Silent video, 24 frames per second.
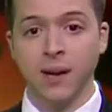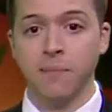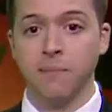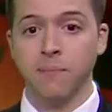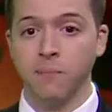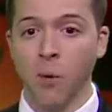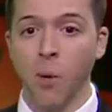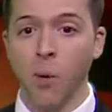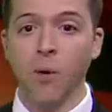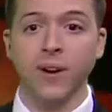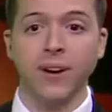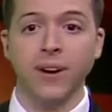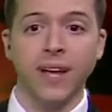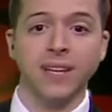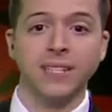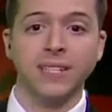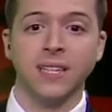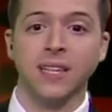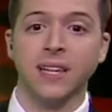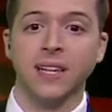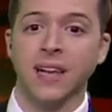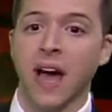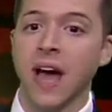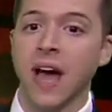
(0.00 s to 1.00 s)
More days
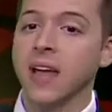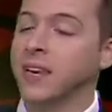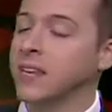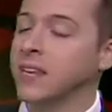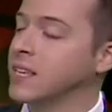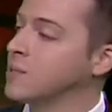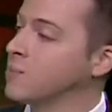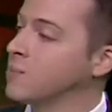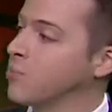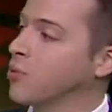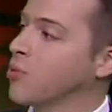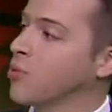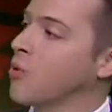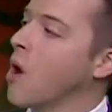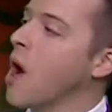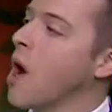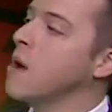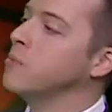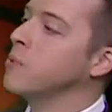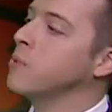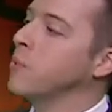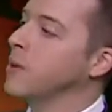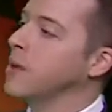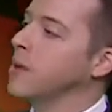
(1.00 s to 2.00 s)
in the 90s,
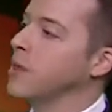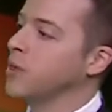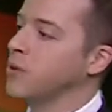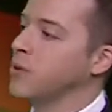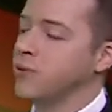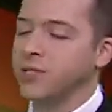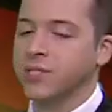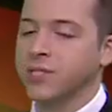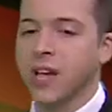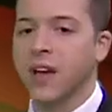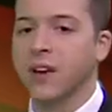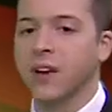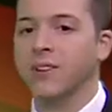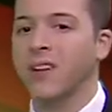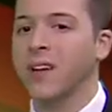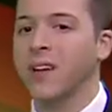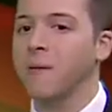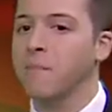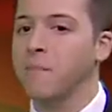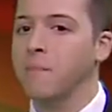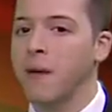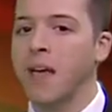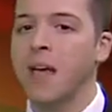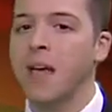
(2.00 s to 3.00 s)
probably through Saturday,
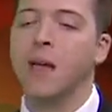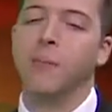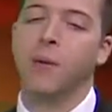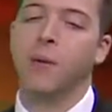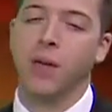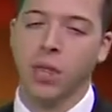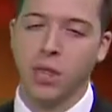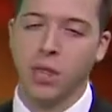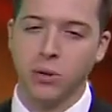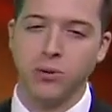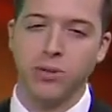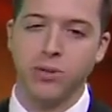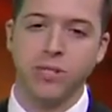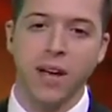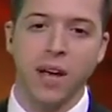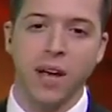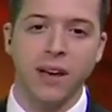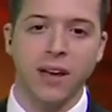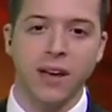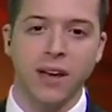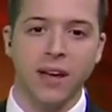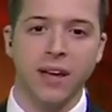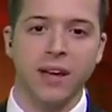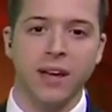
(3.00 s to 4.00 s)
maybe through
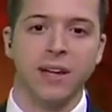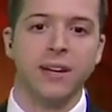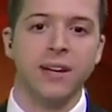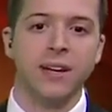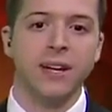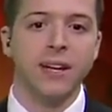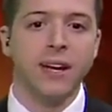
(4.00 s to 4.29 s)
Sunday.